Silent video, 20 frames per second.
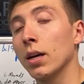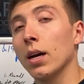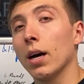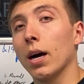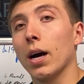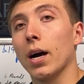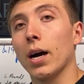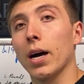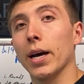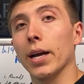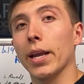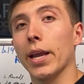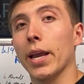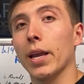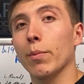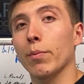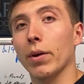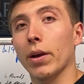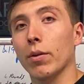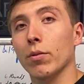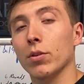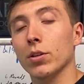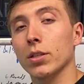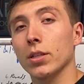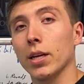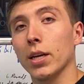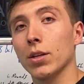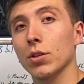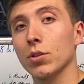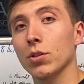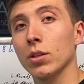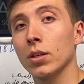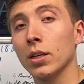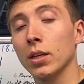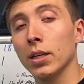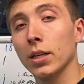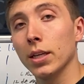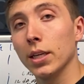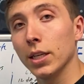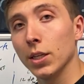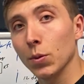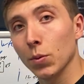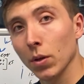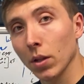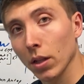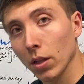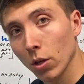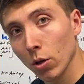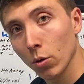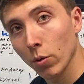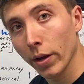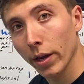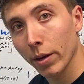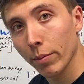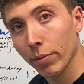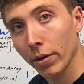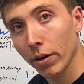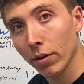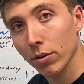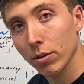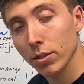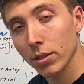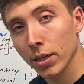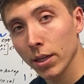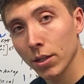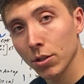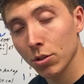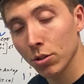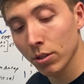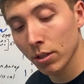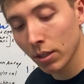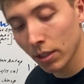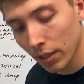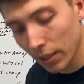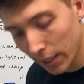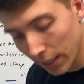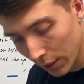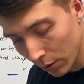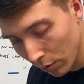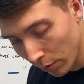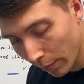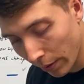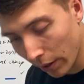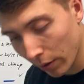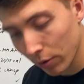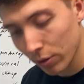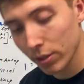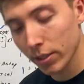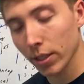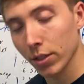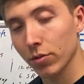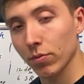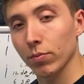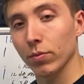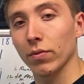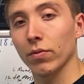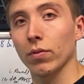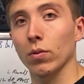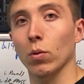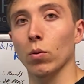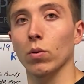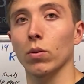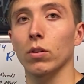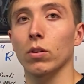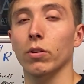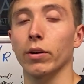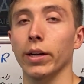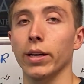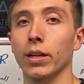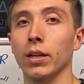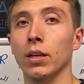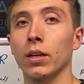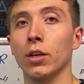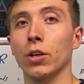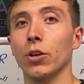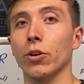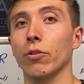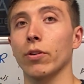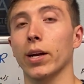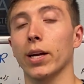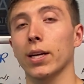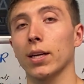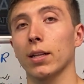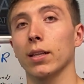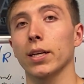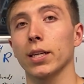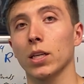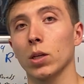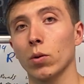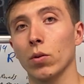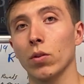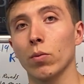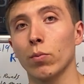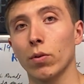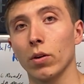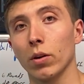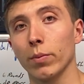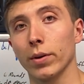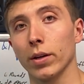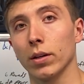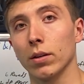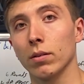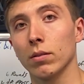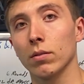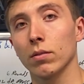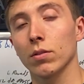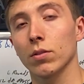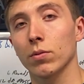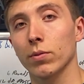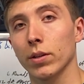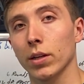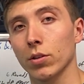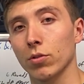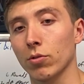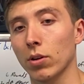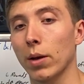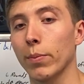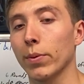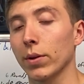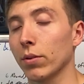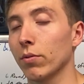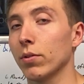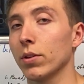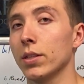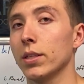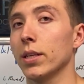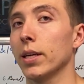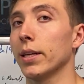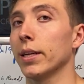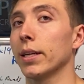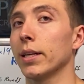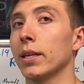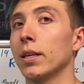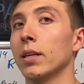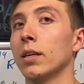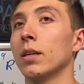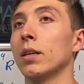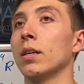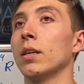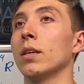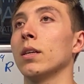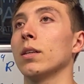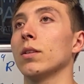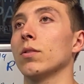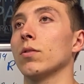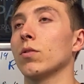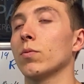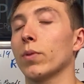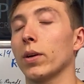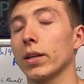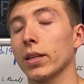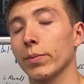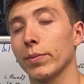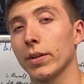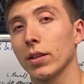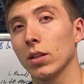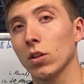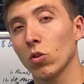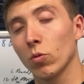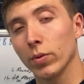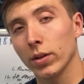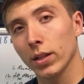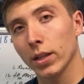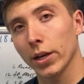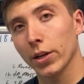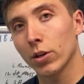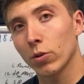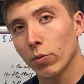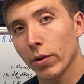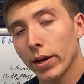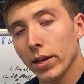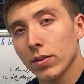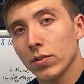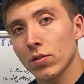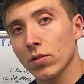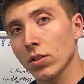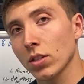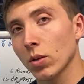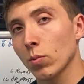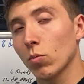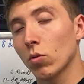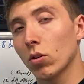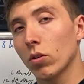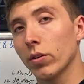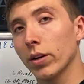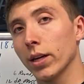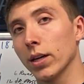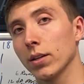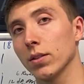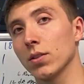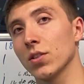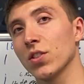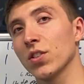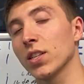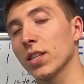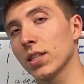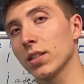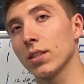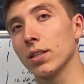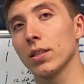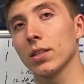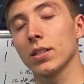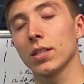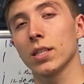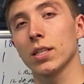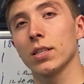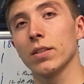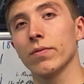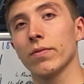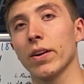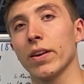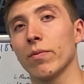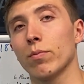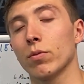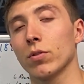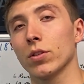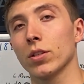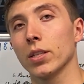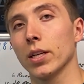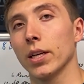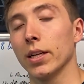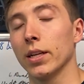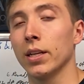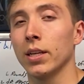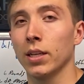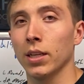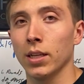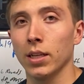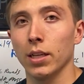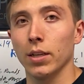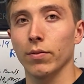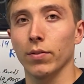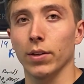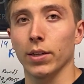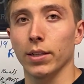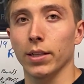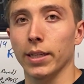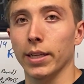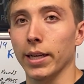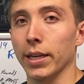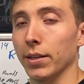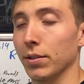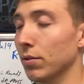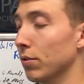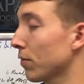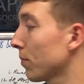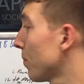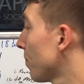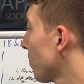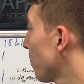a high hang power snatch into a low hang power snatch into a power snatch from the floor, all right? You're not gonna let go of the barbell, so we're not dropping and resetting. So it's probably gonna be a little bit lighter weight, somewhere around 60 to 65%, if I had to guess.